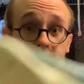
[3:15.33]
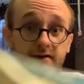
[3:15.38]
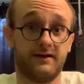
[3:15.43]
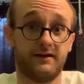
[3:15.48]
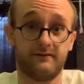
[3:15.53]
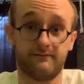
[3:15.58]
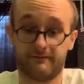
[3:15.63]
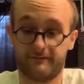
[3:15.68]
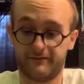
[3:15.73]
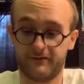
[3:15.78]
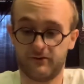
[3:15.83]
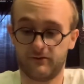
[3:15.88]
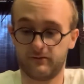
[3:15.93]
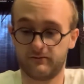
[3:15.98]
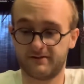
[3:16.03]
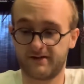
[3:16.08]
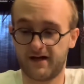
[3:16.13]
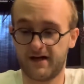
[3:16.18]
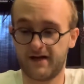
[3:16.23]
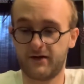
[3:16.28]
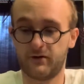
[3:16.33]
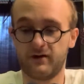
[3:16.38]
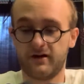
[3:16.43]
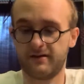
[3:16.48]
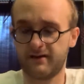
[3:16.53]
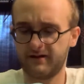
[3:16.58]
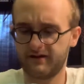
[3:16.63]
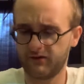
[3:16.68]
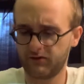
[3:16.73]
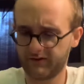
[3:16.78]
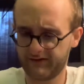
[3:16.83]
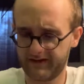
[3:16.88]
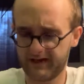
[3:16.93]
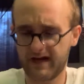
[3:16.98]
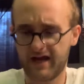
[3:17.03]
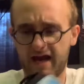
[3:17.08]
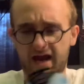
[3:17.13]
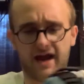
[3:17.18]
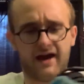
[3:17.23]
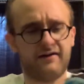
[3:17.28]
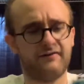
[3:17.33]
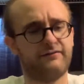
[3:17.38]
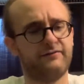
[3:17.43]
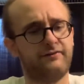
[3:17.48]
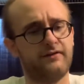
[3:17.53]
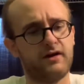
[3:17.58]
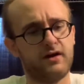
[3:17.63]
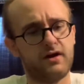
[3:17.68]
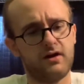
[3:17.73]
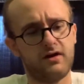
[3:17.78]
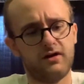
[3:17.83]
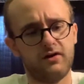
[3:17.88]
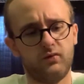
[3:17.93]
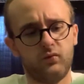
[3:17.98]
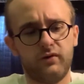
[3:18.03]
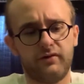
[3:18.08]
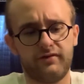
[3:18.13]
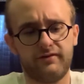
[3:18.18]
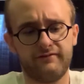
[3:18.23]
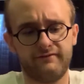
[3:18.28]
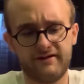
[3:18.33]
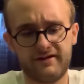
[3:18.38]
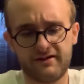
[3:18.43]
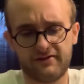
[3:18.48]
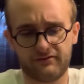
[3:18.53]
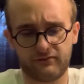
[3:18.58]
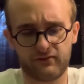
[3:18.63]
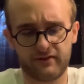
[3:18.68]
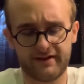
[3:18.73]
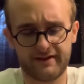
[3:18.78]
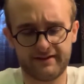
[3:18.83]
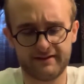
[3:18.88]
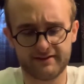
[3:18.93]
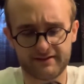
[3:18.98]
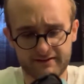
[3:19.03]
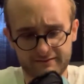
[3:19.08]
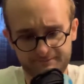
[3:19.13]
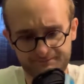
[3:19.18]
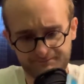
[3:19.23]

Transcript: It didn't feel tight or anything. The only thing I have with the V3s,